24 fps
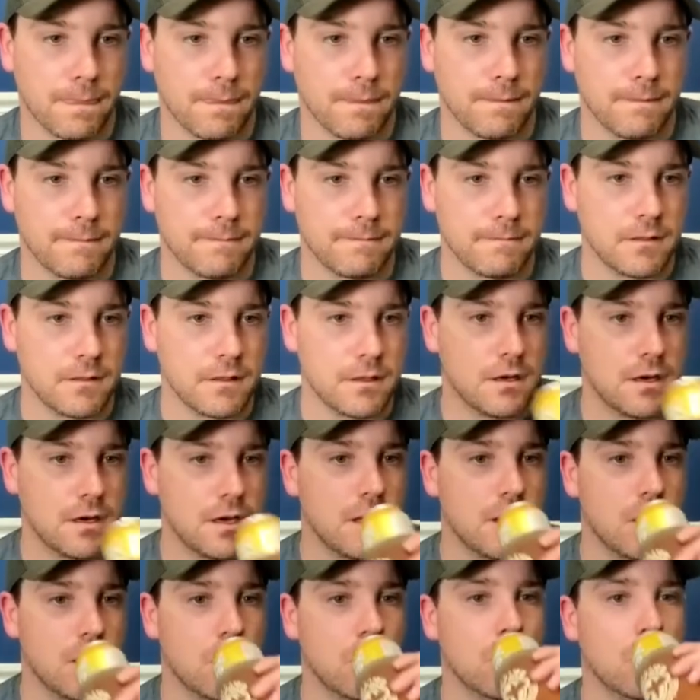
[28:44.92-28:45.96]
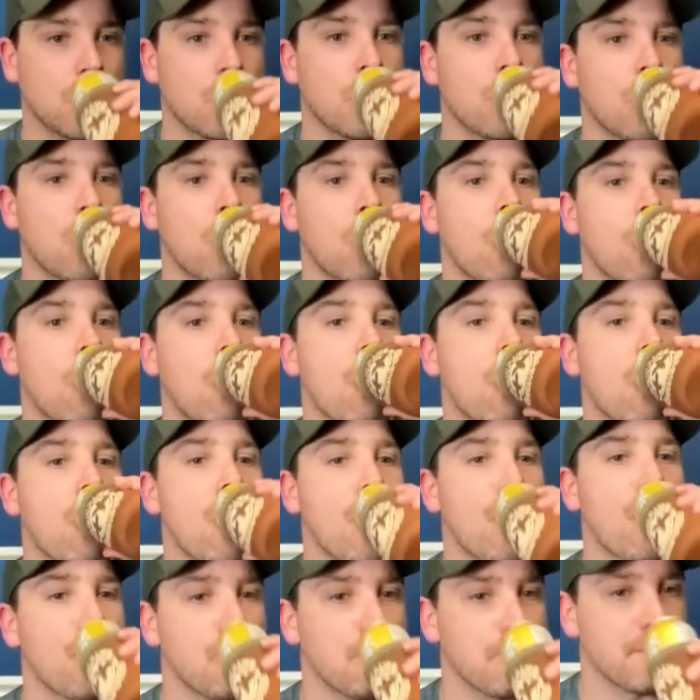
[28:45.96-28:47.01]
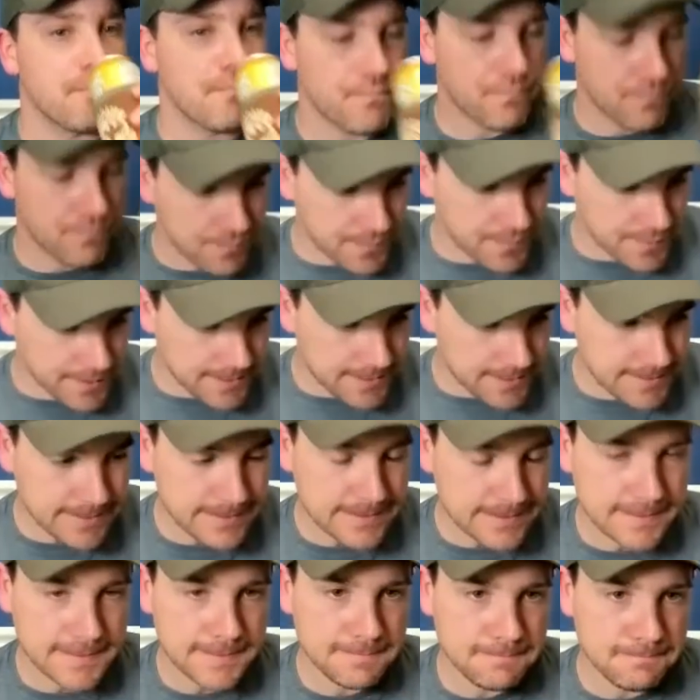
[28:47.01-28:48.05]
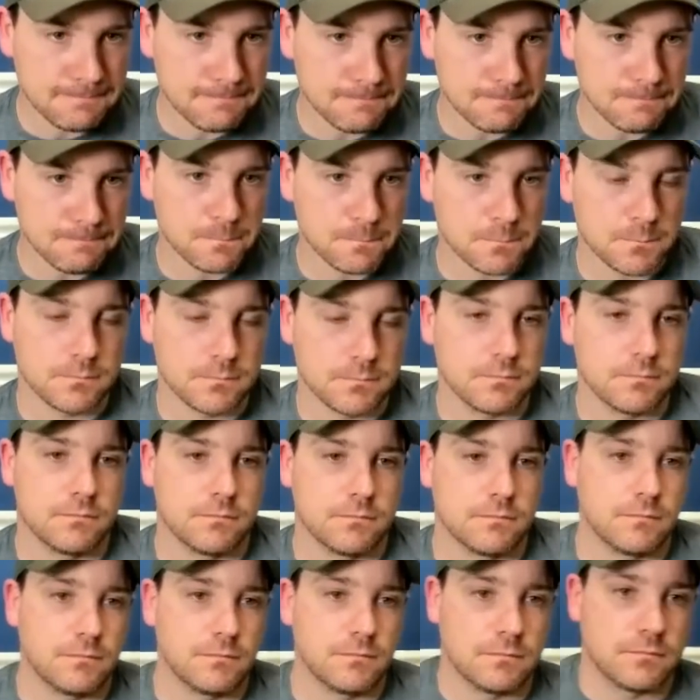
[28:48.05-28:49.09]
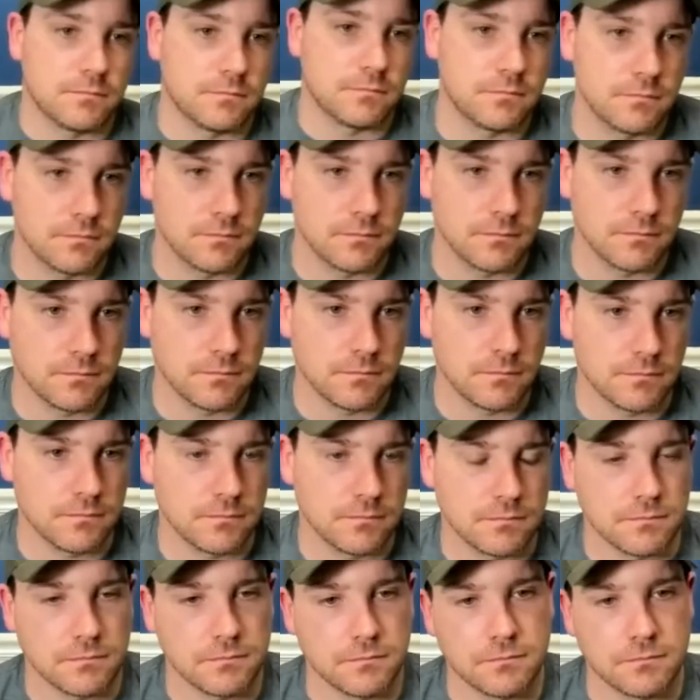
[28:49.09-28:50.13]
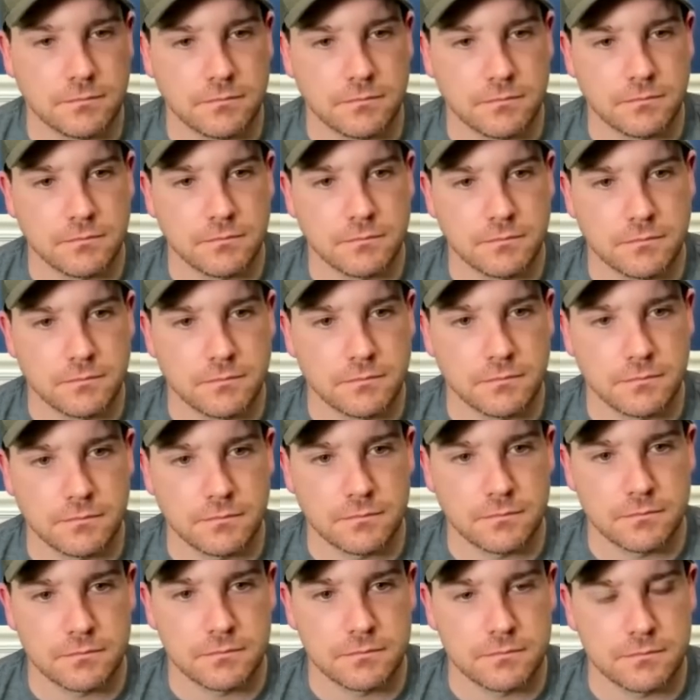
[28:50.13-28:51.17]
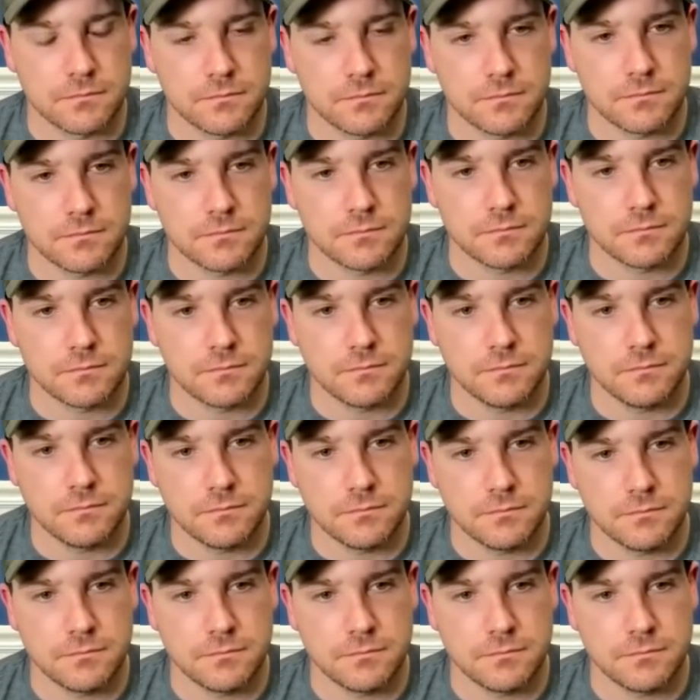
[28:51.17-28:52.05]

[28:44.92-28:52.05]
[no speech]